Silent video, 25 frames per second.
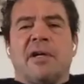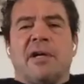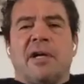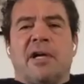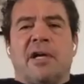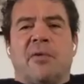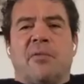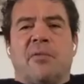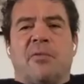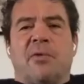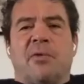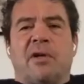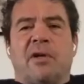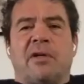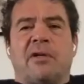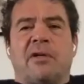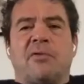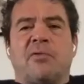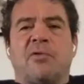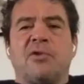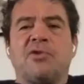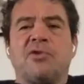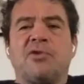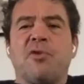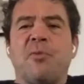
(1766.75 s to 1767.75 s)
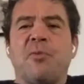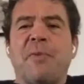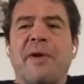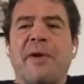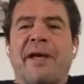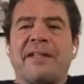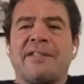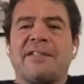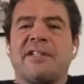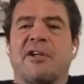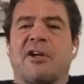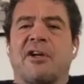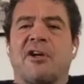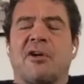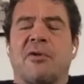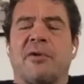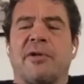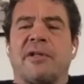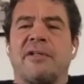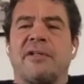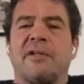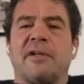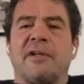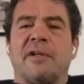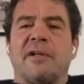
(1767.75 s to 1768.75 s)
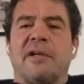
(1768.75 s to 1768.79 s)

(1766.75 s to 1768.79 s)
And we, we swim against the current.